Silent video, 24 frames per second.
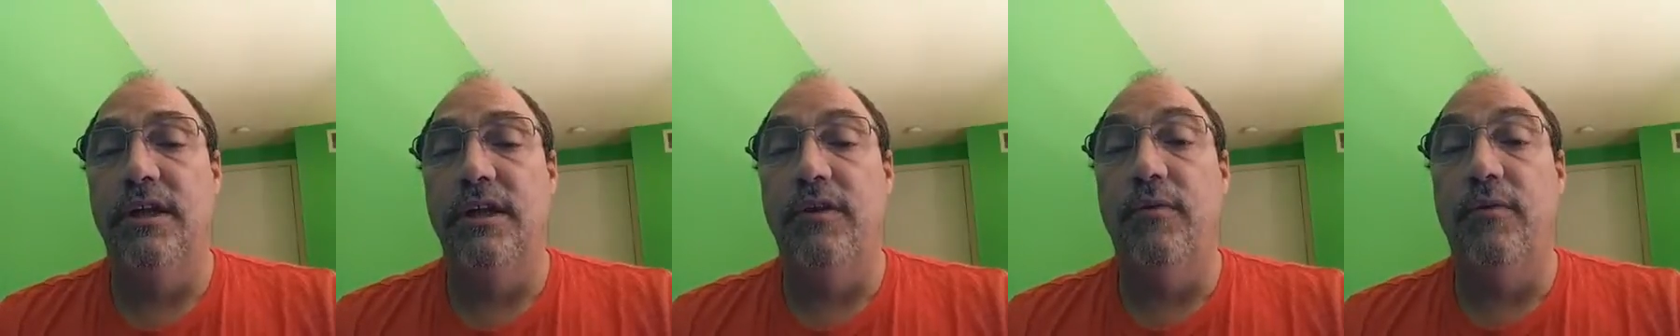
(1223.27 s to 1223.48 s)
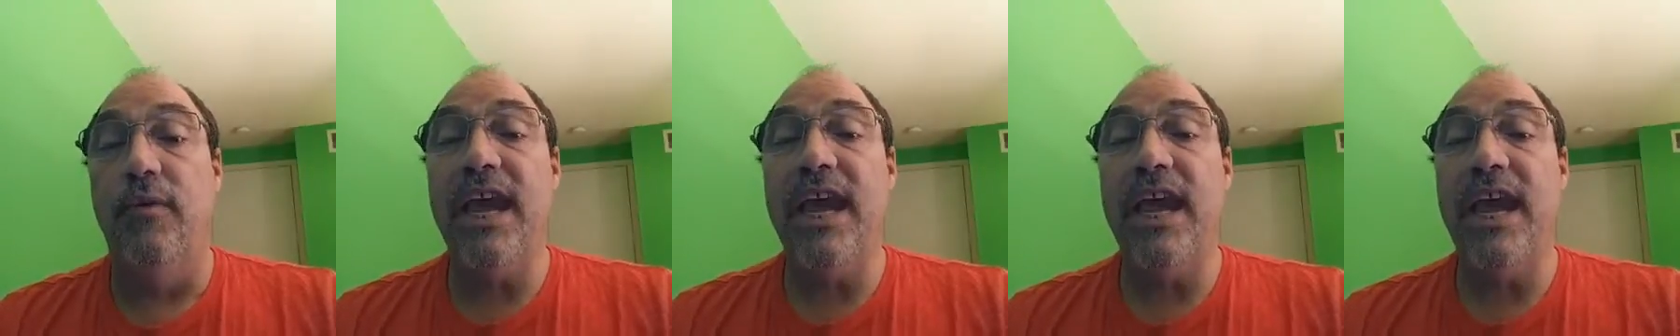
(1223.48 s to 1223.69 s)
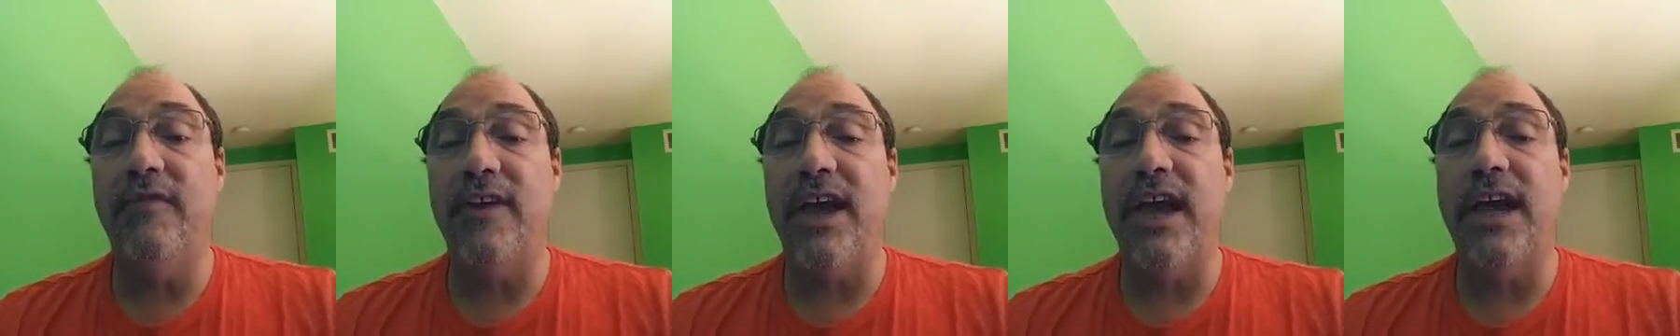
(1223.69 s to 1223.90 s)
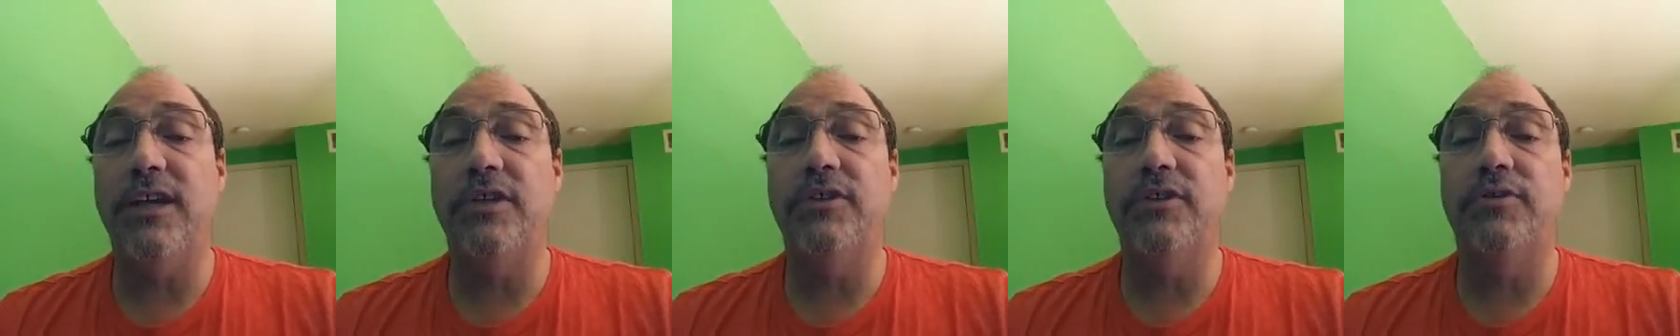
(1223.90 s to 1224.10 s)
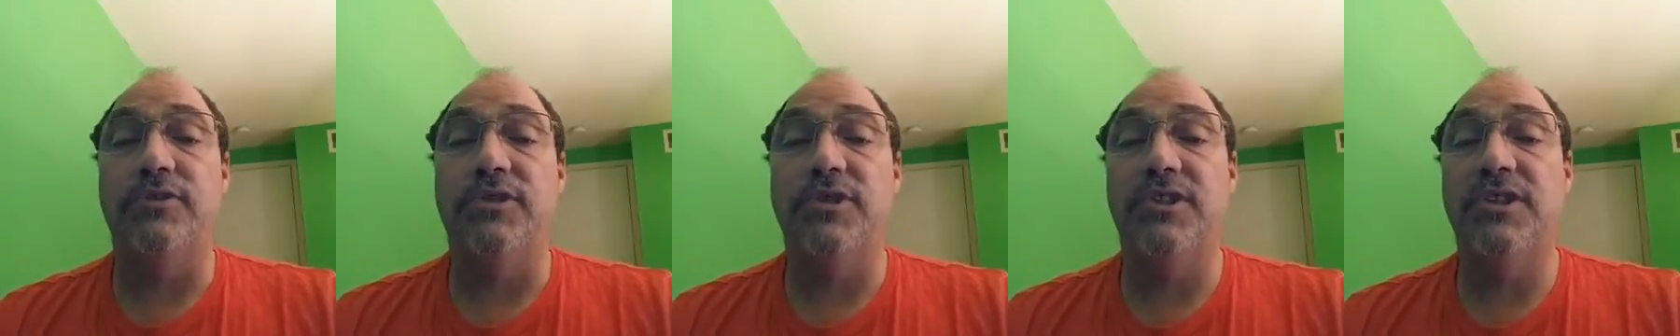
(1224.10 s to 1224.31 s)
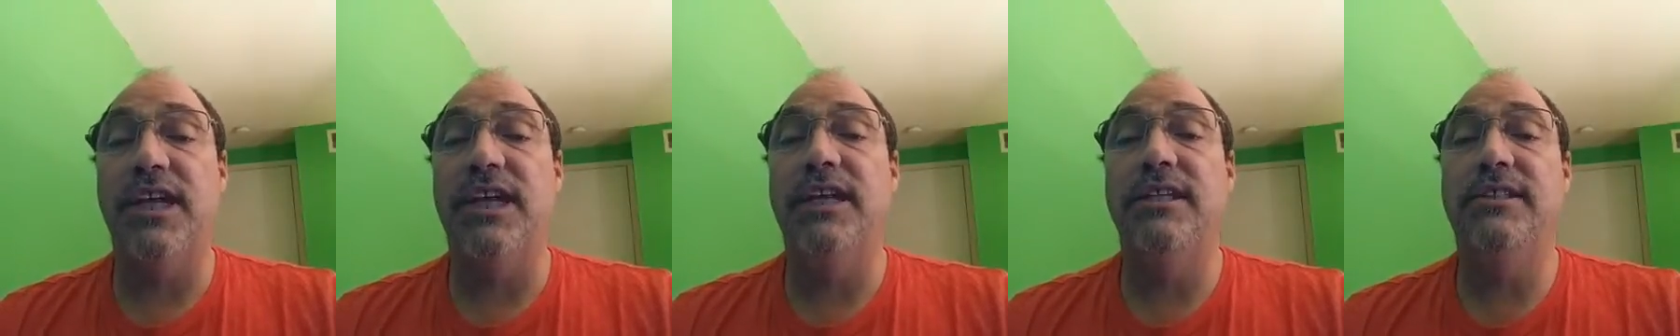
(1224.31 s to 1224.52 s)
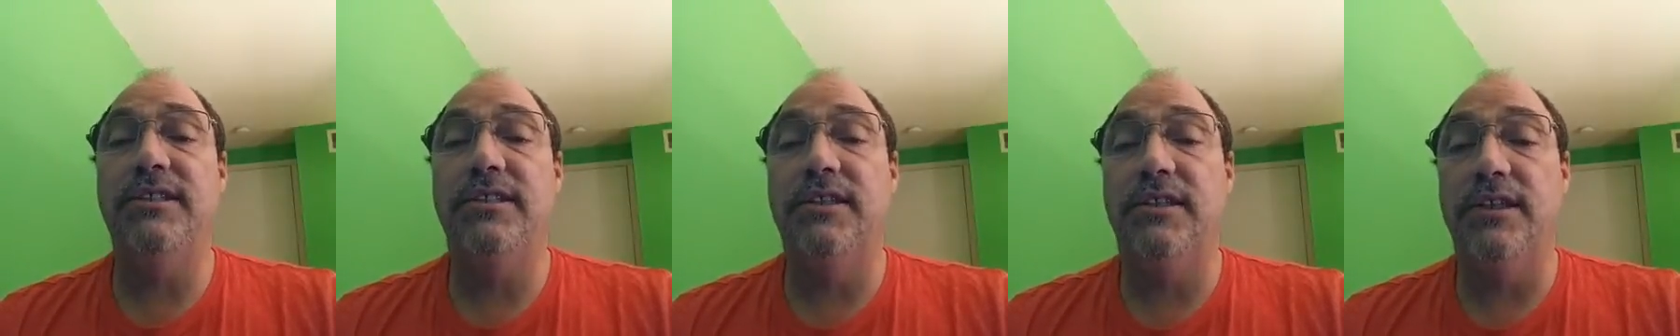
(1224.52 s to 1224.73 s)
We have actual
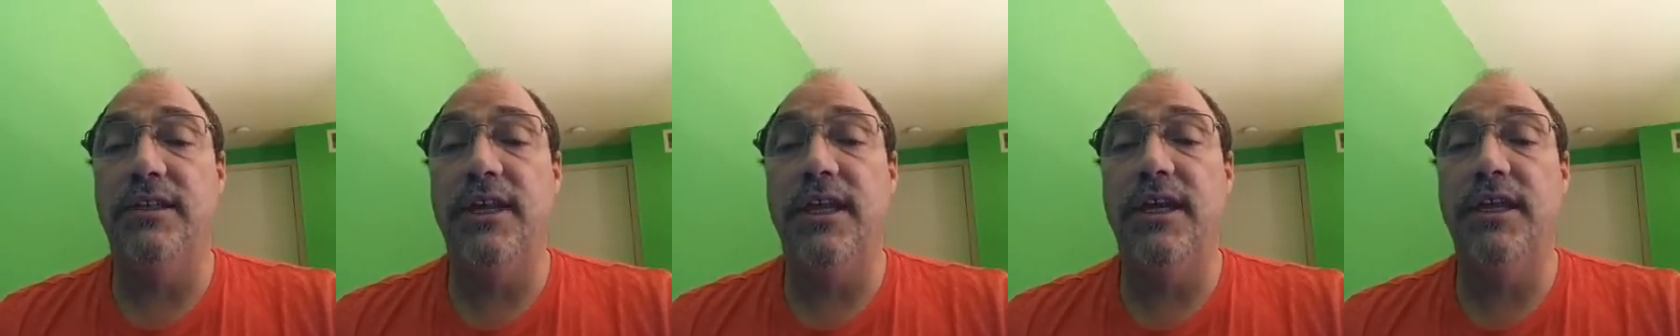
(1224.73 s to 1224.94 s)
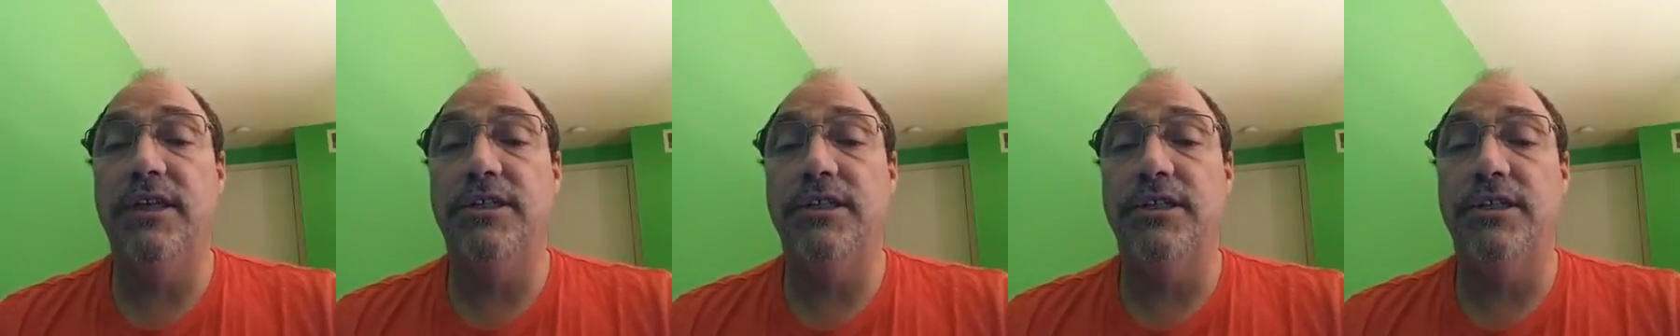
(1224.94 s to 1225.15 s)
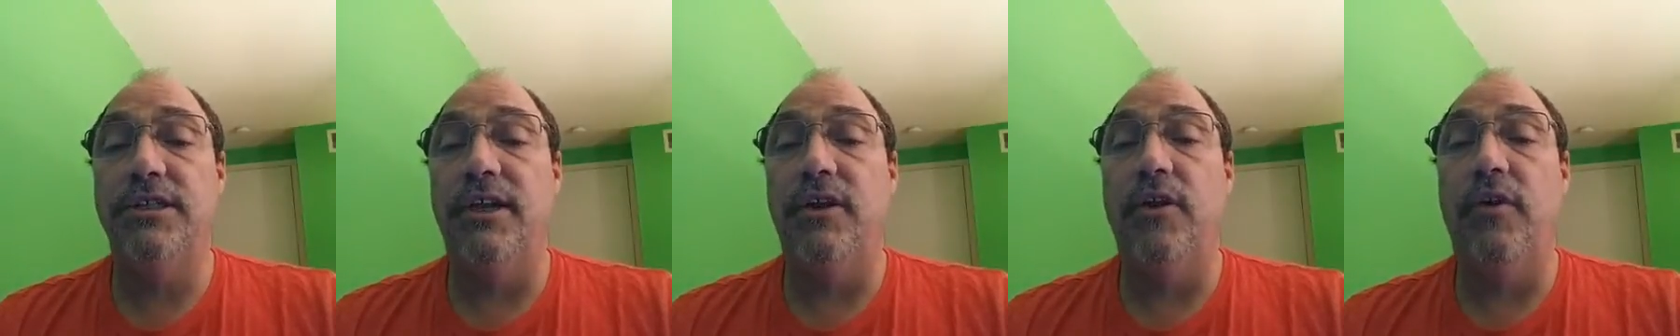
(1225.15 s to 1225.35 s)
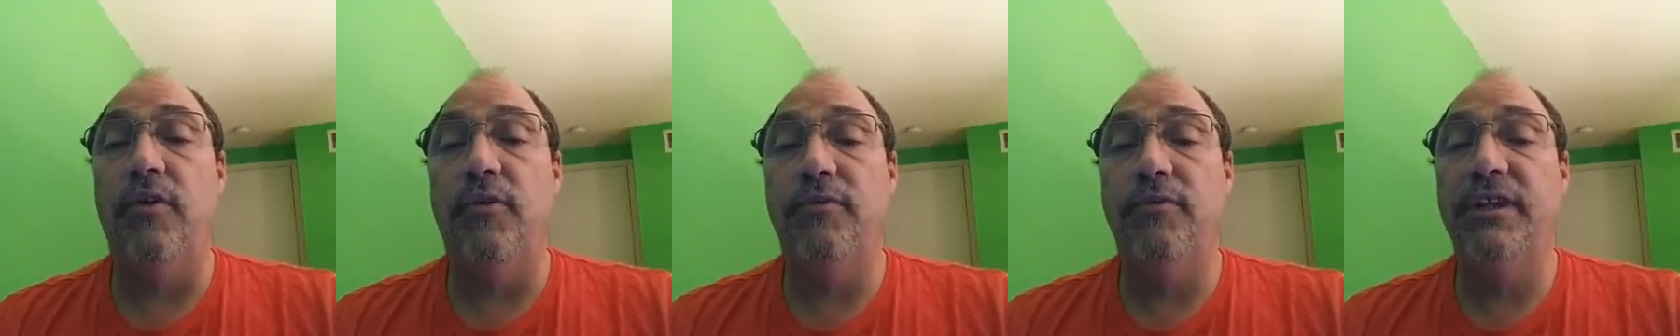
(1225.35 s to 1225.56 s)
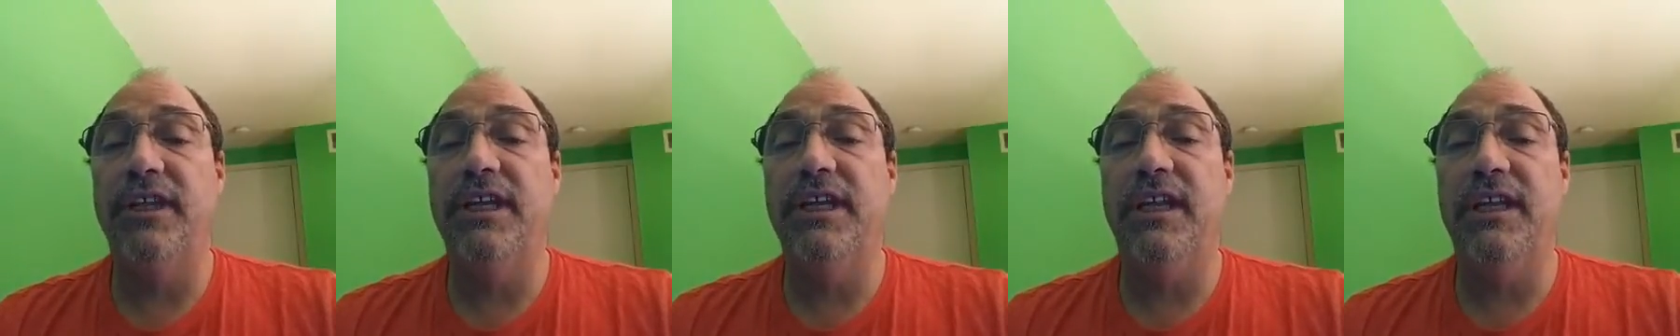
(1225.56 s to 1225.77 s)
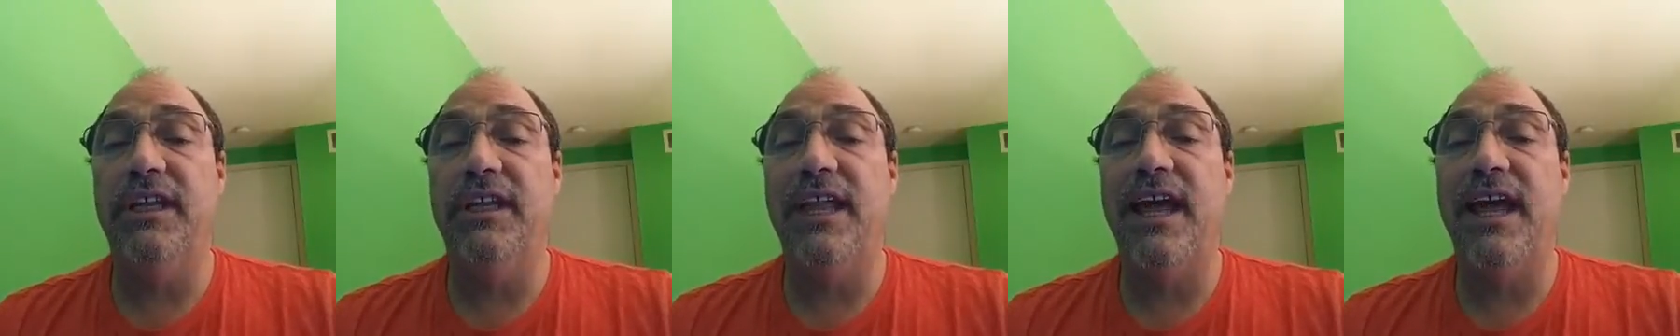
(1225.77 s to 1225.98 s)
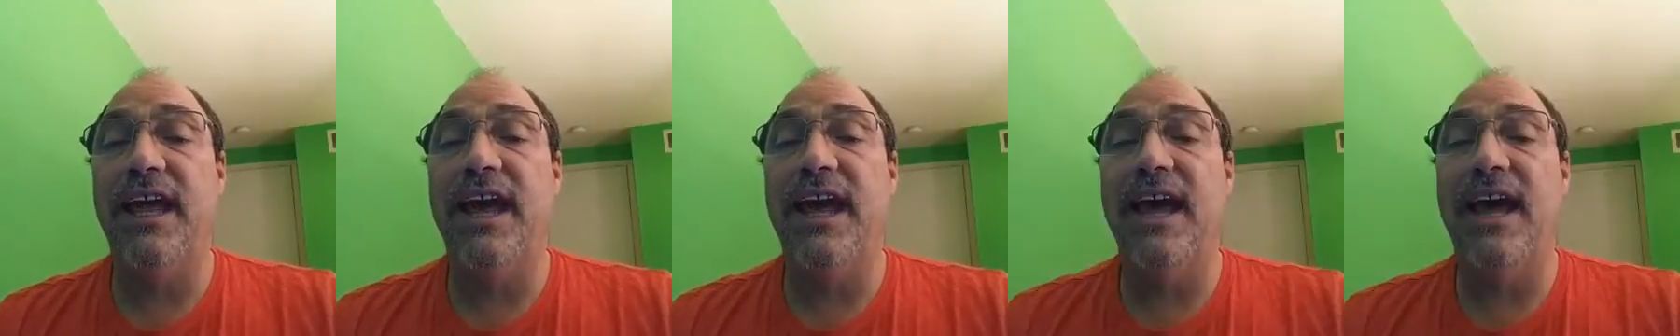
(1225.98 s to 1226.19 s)
states in the nation that only
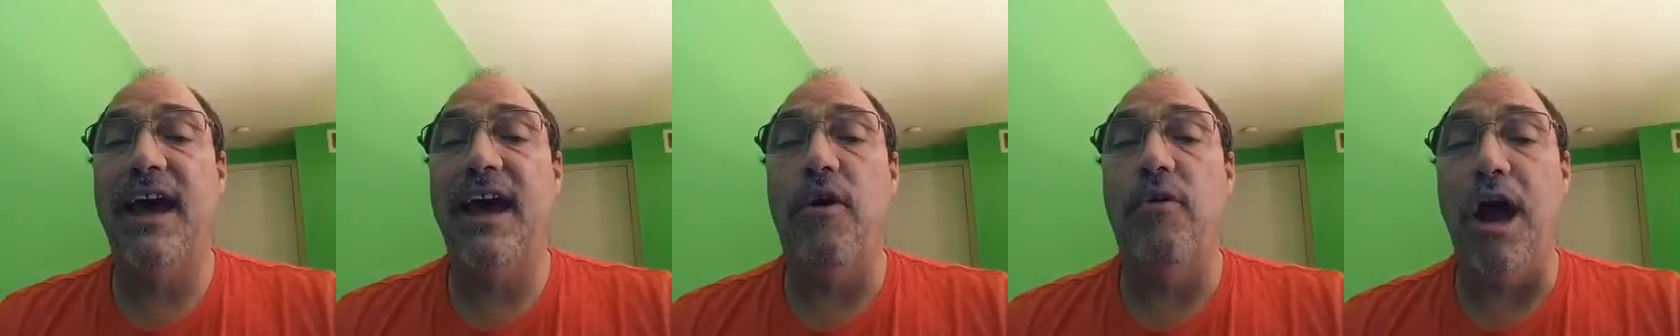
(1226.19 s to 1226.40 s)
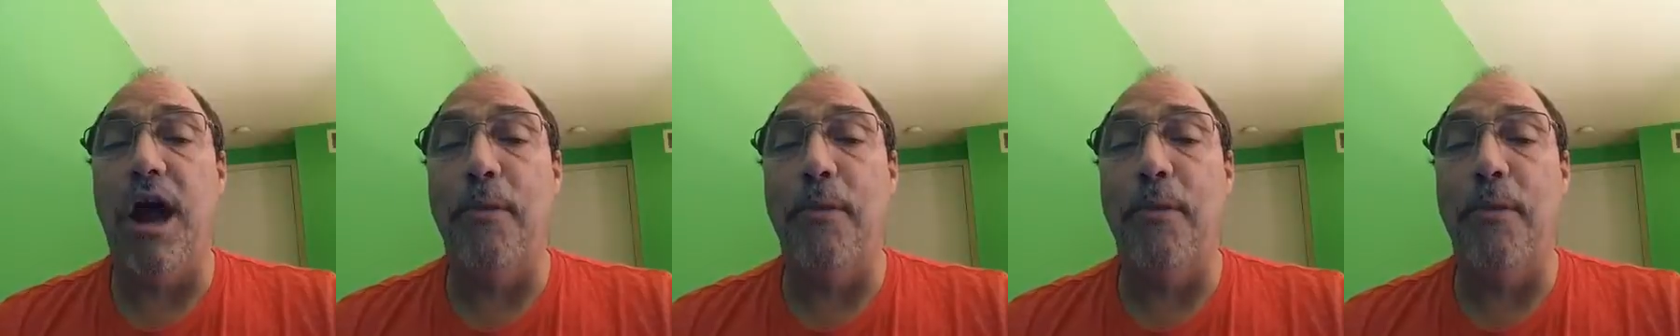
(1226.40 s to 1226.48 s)
allow